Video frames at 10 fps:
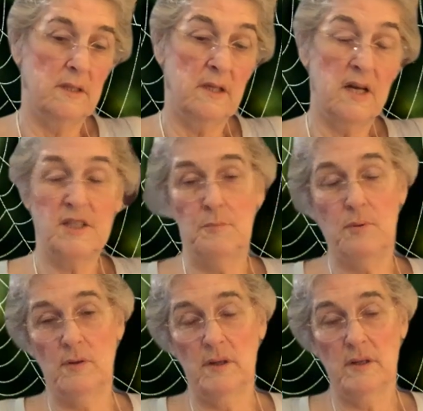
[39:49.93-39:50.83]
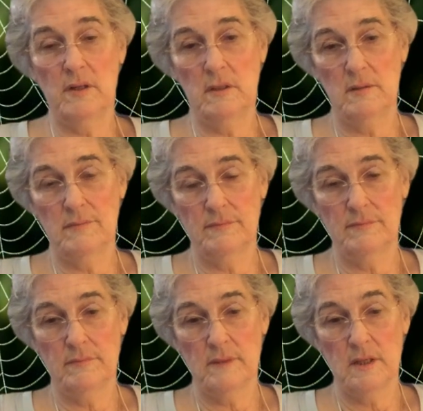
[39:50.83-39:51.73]
deported.
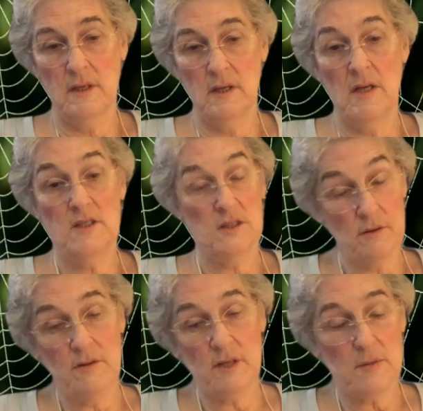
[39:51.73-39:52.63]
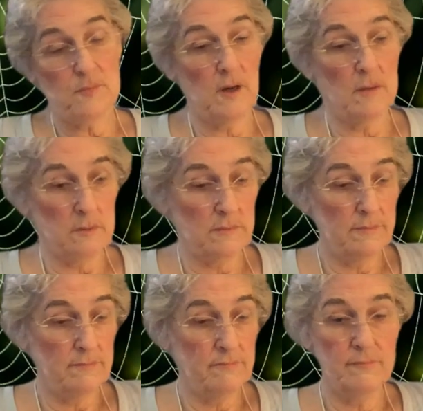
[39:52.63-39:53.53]
So there's that problem.
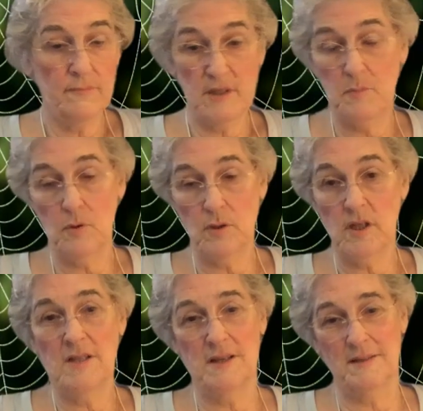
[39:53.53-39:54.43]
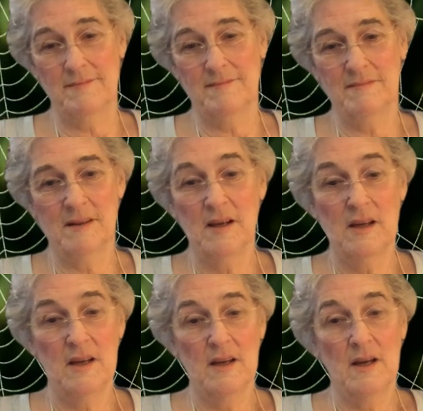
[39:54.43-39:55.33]
deportation.
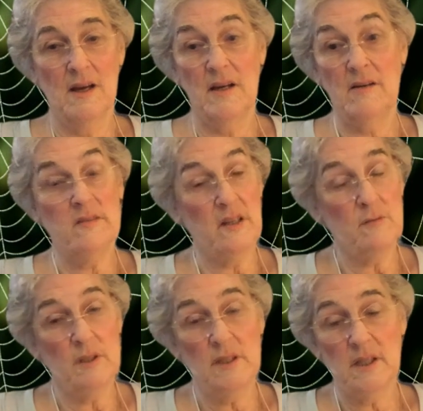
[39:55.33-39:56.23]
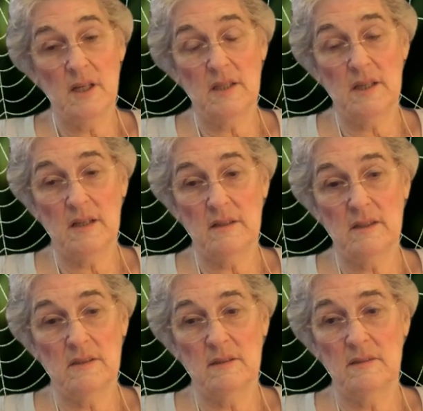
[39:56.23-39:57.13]
I have another one that got out,
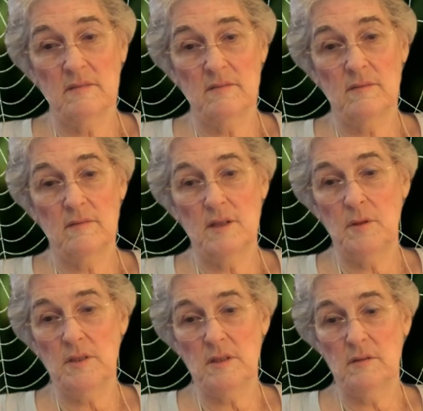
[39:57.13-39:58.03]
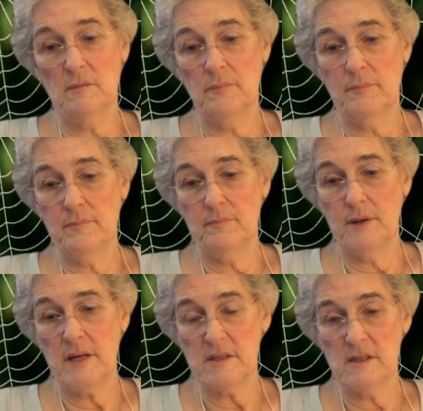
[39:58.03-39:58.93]
and he went to a
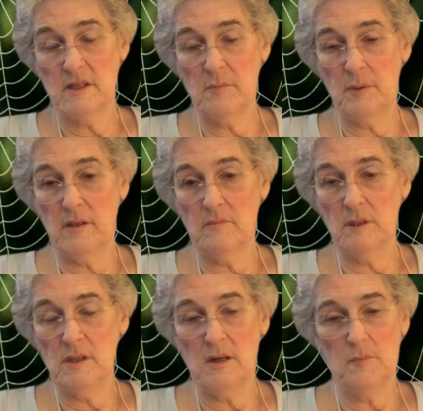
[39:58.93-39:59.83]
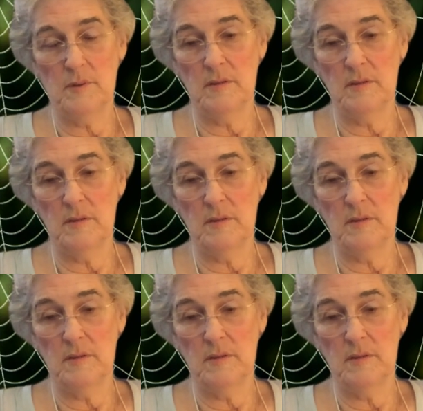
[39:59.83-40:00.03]
Pasadena pagan meetup and